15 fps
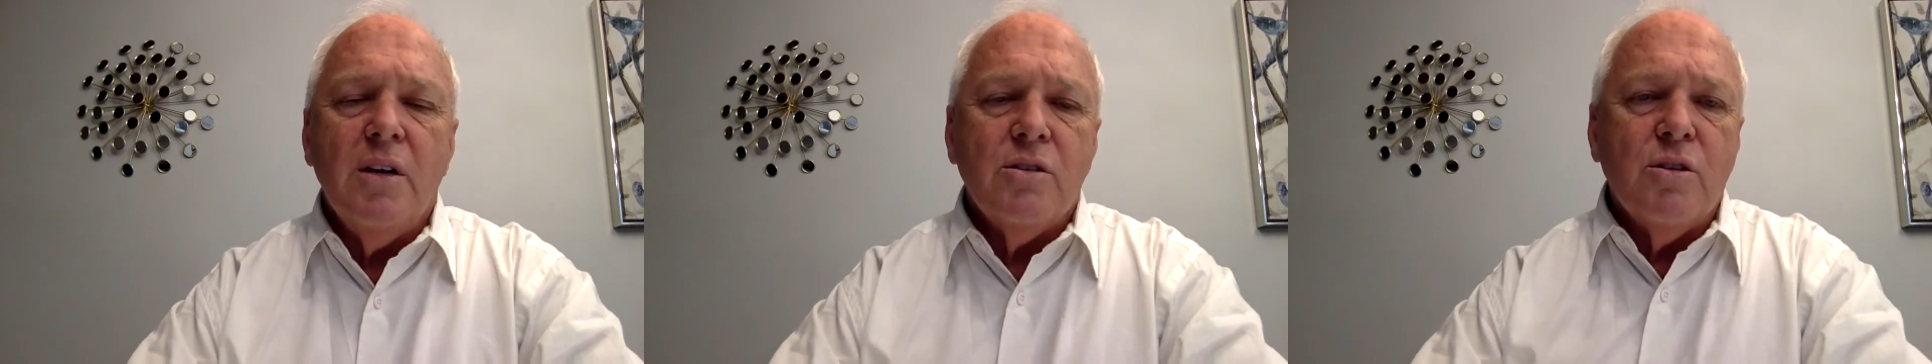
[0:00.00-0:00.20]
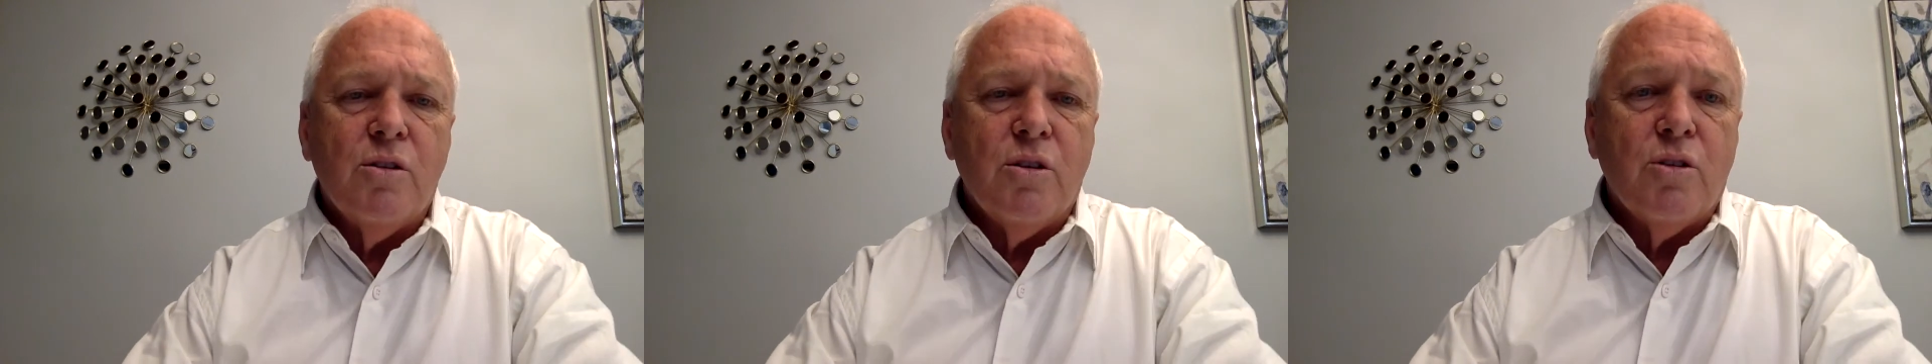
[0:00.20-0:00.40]

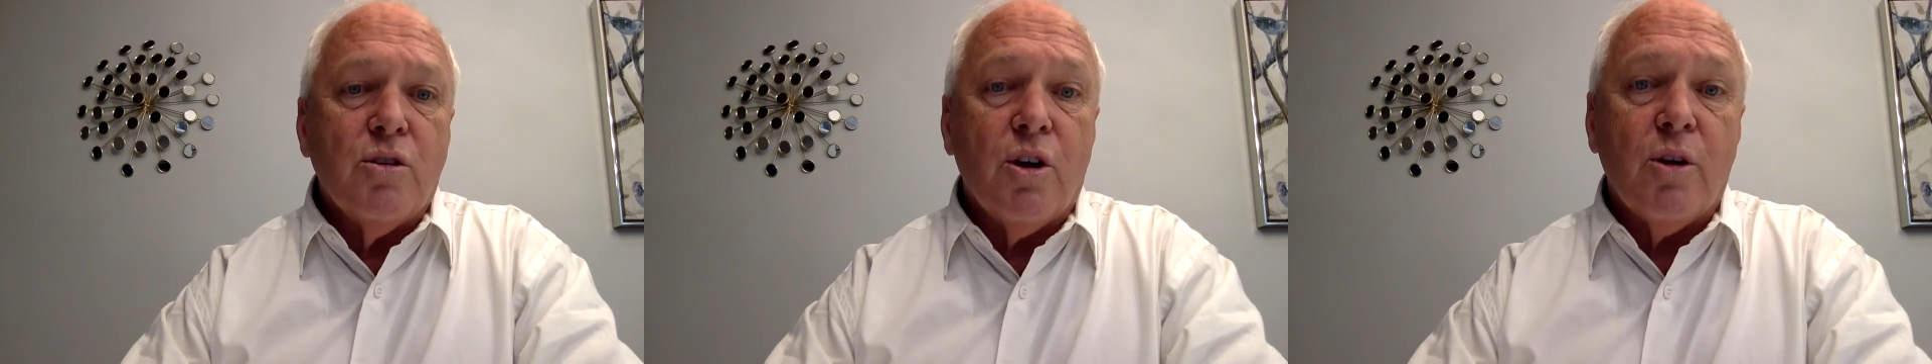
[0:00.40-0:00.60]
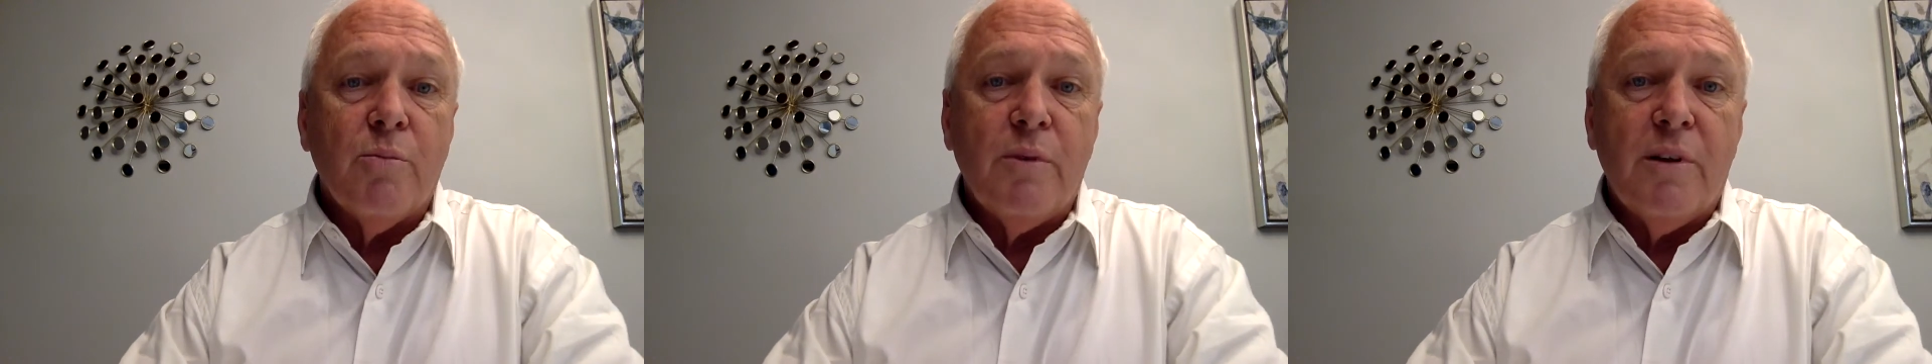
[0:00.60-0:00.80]

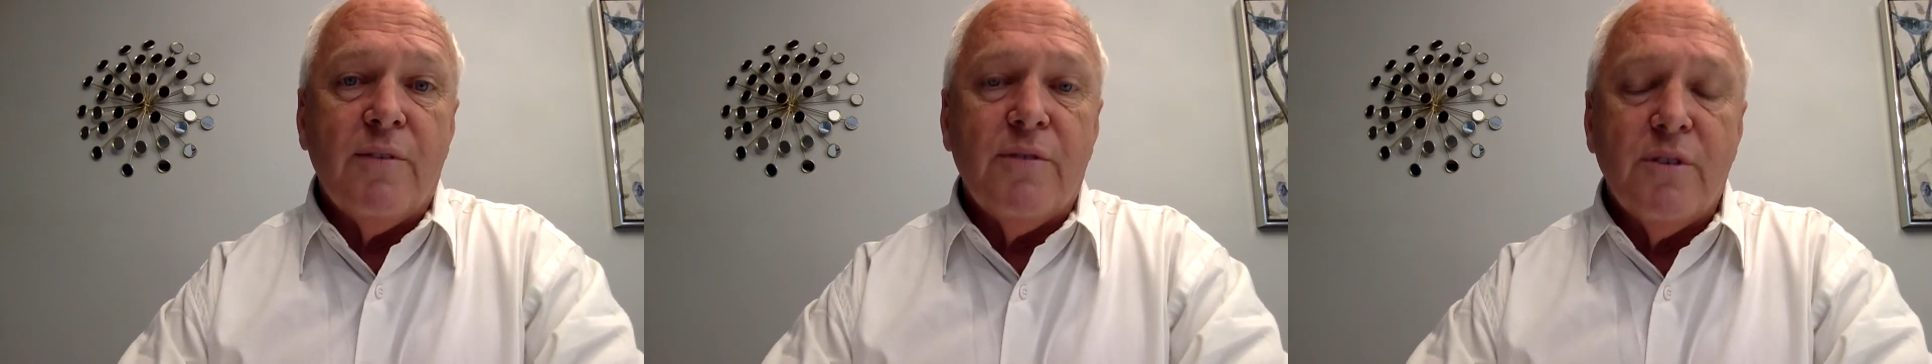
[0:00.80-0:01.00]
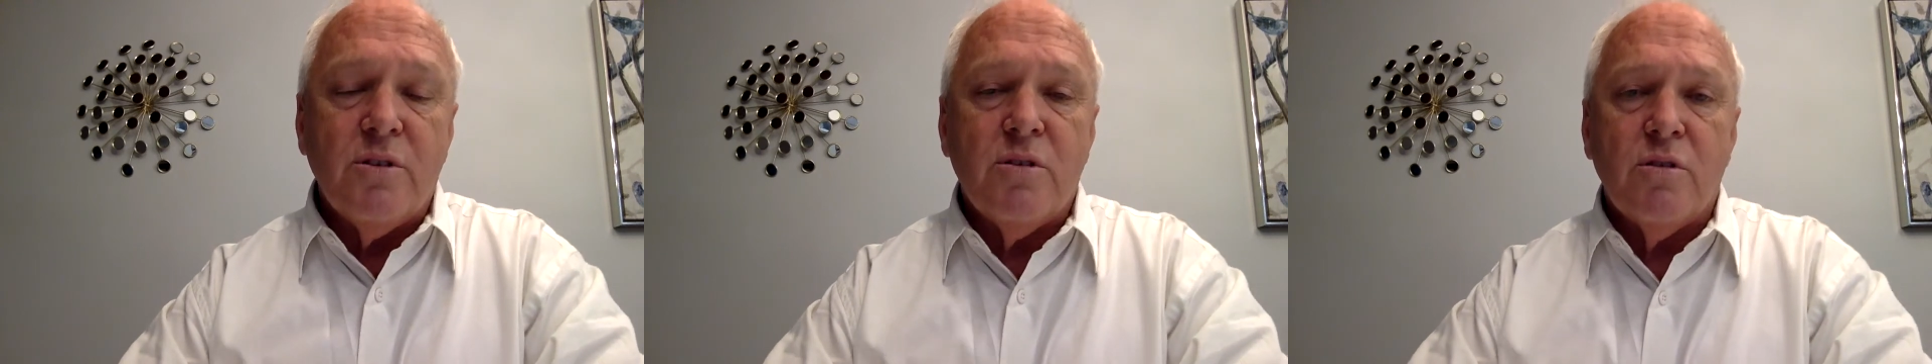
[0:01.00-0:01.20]
determine
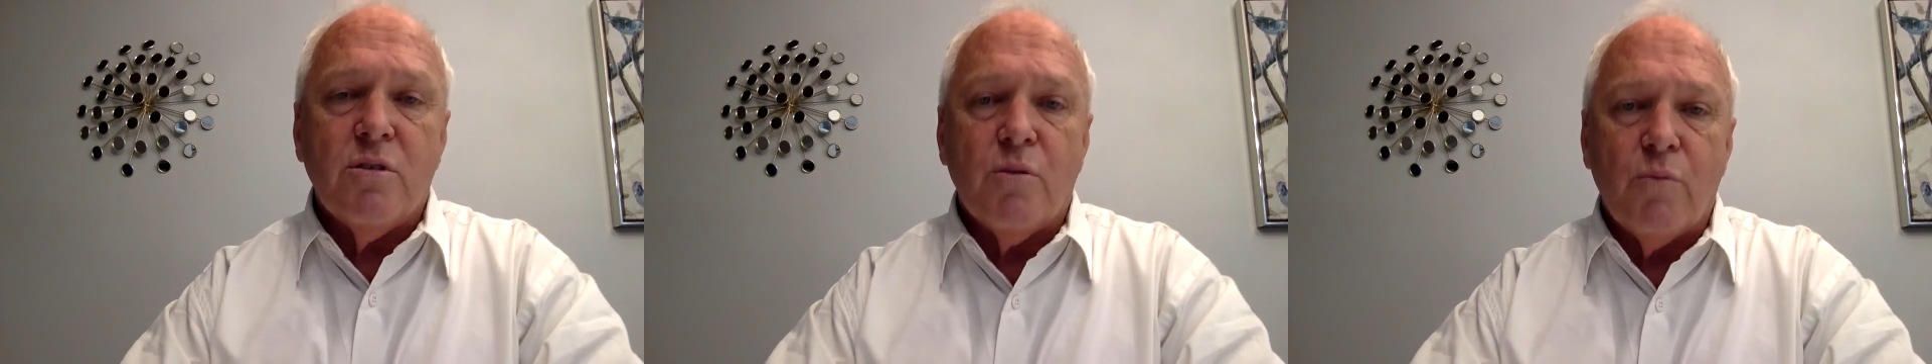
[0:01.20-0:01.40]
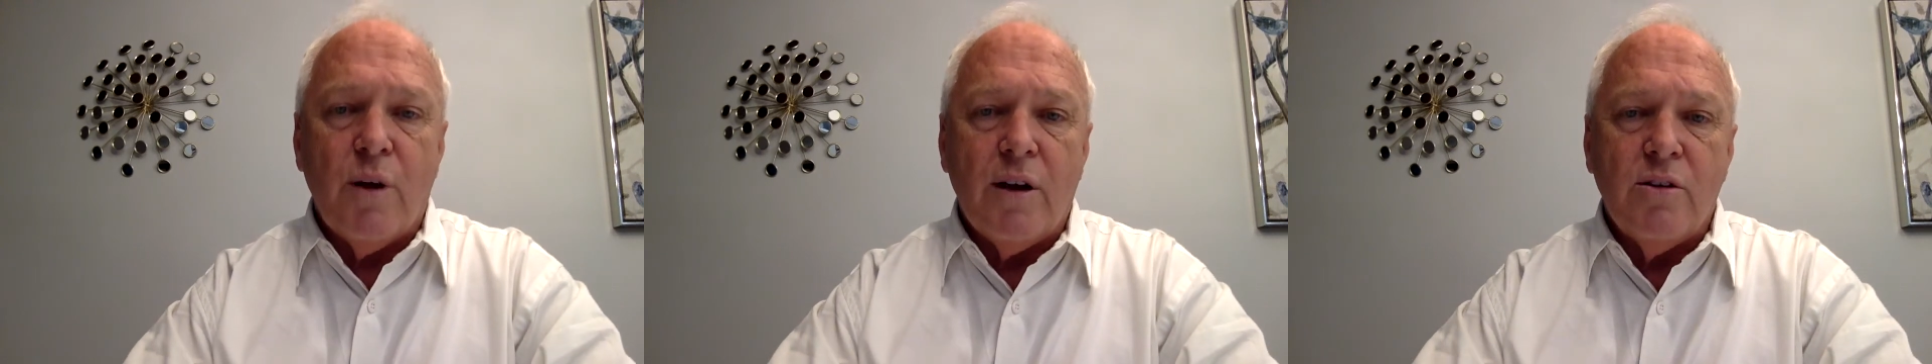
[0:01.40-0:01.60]
if this
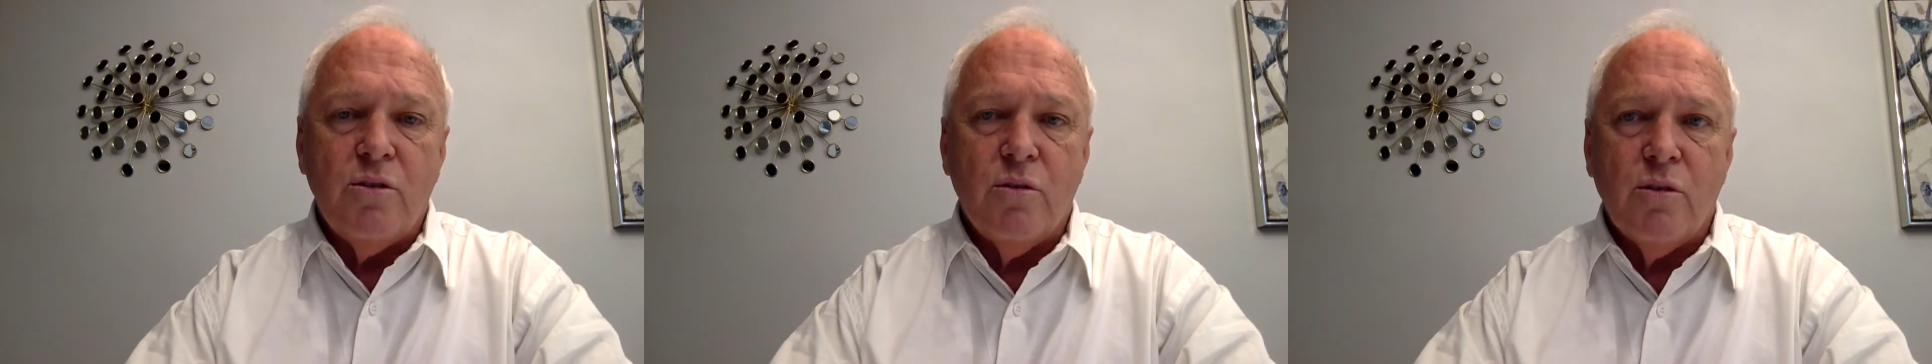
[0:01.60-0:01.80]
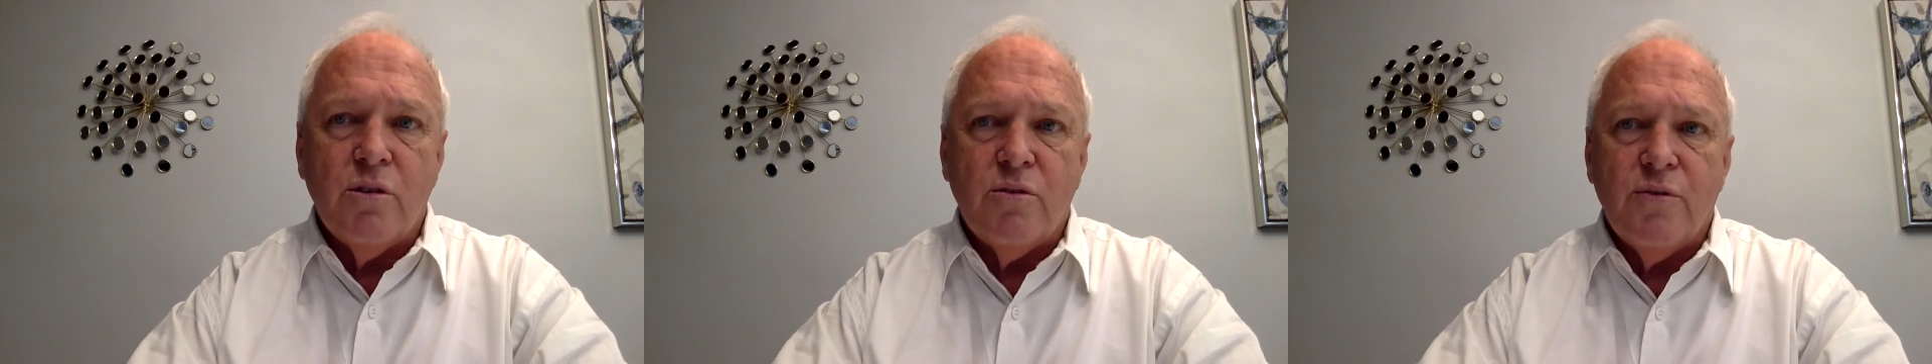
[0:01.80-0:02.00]
is the right
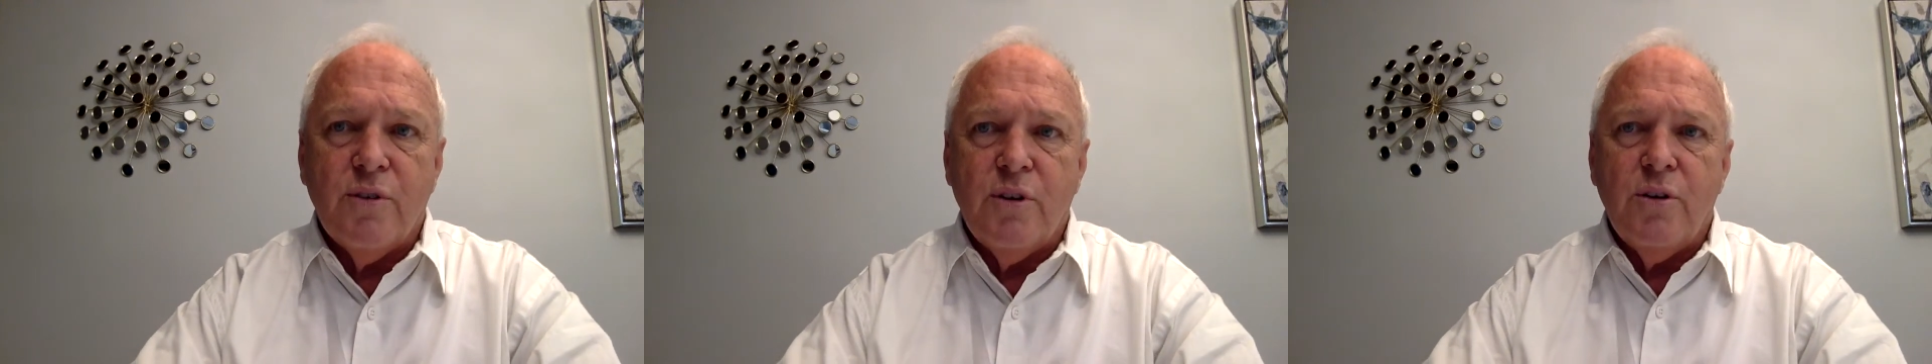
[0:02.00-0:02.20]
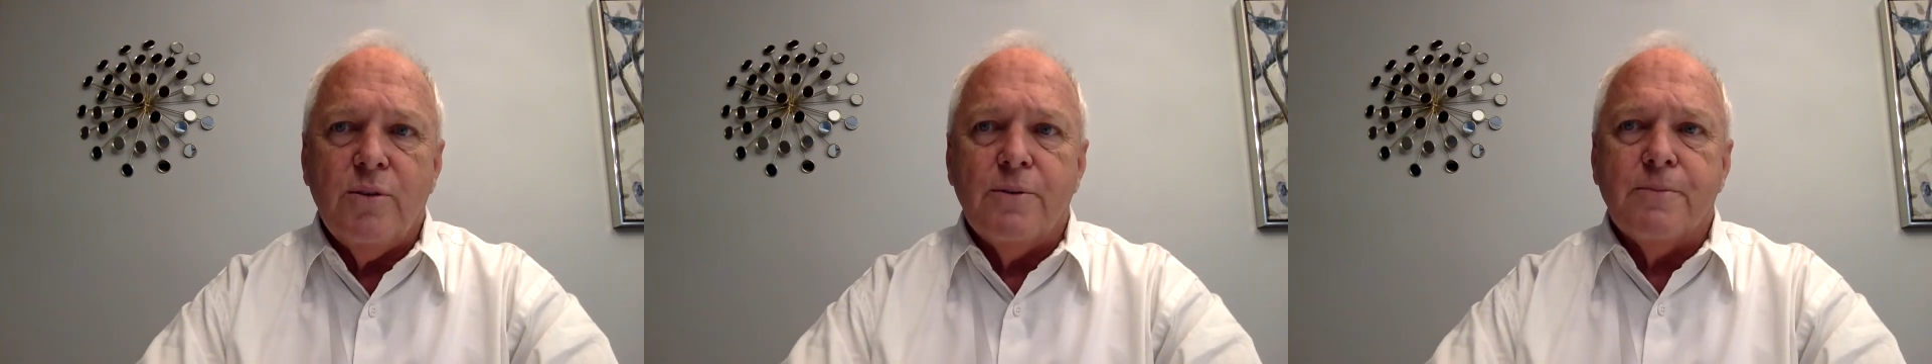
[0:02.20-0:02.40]
choice
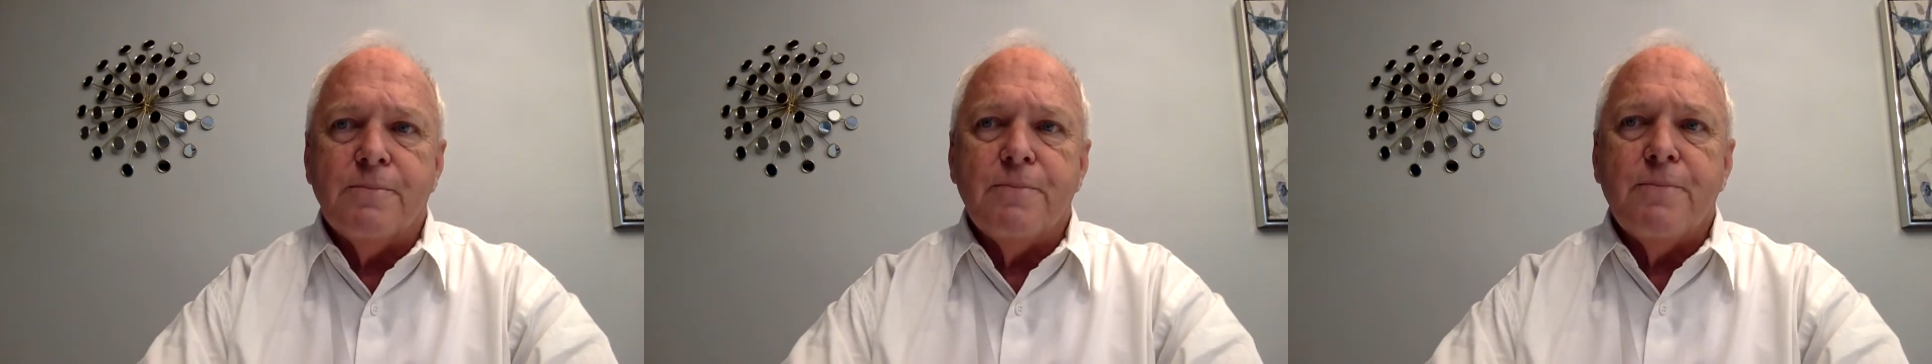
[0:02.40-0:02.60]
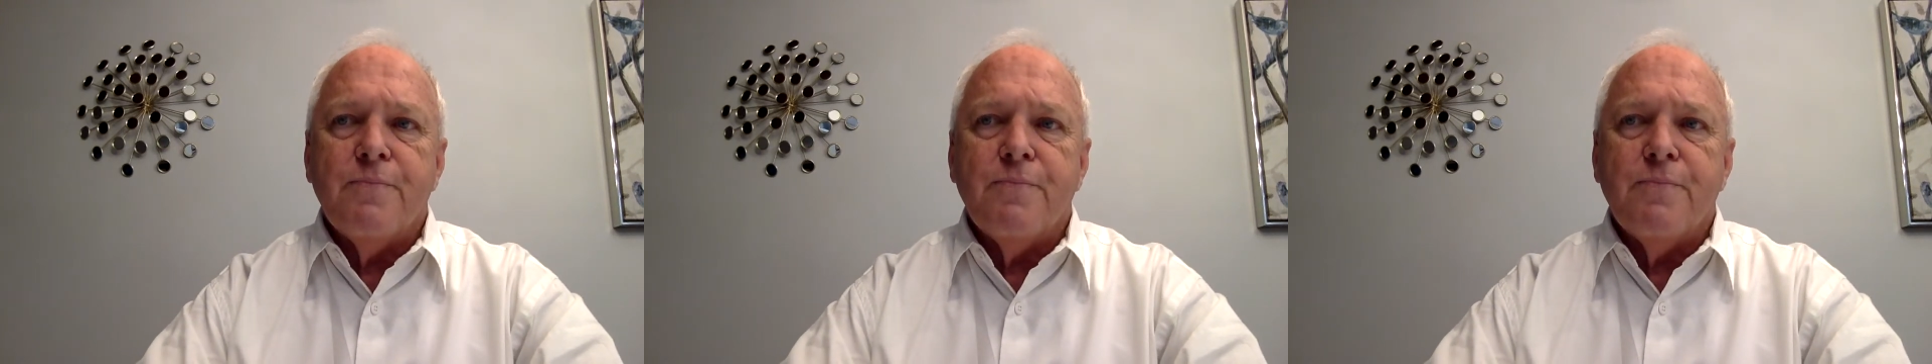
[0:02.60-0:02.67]
for you.